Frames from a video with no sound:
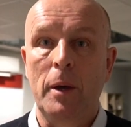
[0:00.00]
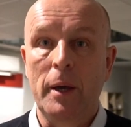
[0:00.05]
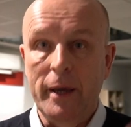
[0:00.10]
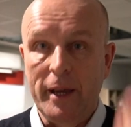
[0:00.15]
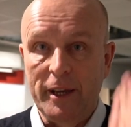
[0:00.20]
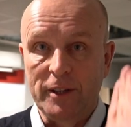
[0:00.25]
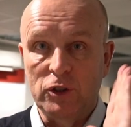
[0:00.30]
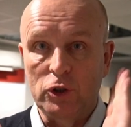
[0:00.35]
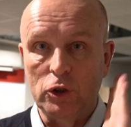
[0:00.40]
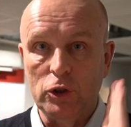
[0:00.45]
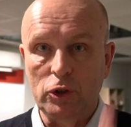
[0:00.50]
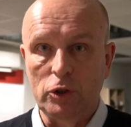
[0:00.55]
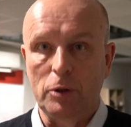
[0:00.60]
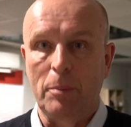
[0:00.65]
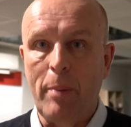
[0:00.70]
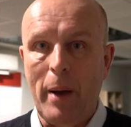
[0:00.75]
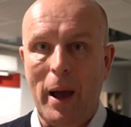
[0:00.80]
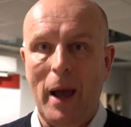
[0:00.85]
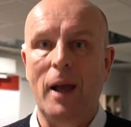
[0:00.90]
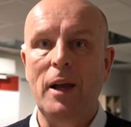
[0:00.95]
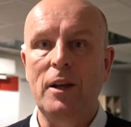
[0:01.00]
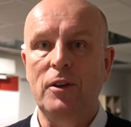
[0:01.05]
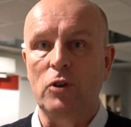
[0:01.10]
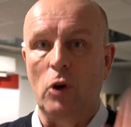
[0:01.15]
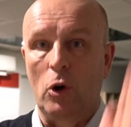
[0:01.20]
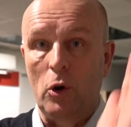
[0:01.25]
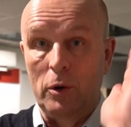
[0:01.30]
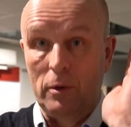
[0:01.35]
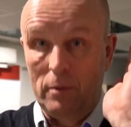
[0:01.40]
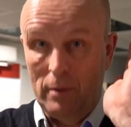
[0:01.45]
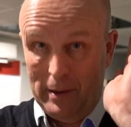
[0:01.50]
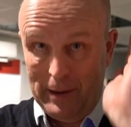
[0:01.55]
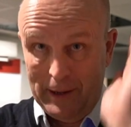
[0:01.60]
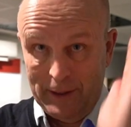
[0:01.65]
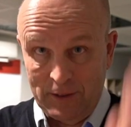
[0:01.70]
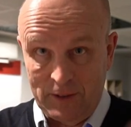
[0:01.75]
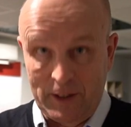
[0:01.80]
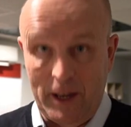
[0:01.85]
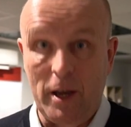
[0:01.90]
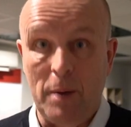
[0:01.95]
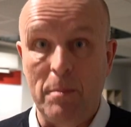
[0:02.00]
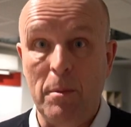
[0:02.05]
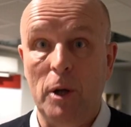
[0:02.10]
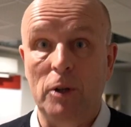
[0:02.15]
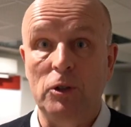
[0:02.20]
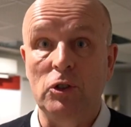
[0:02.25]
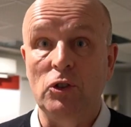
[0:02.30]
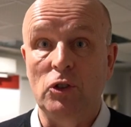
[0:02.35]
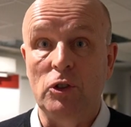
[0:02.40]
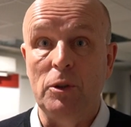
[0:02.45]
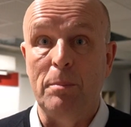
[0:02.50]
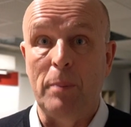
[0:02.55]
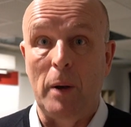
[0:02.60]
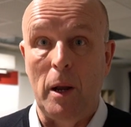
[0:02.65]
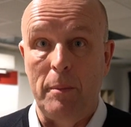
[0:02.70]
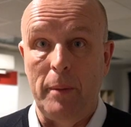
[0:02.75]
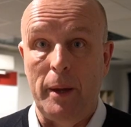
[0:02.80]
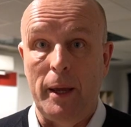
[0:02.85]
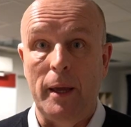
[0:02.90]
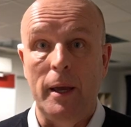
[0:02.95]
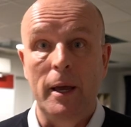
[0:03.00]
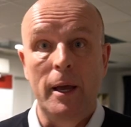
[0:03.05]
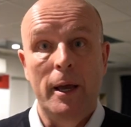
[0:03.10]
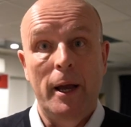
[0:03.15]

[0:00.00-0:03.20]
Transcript: It's just a page on, let's say, emergency plumbing,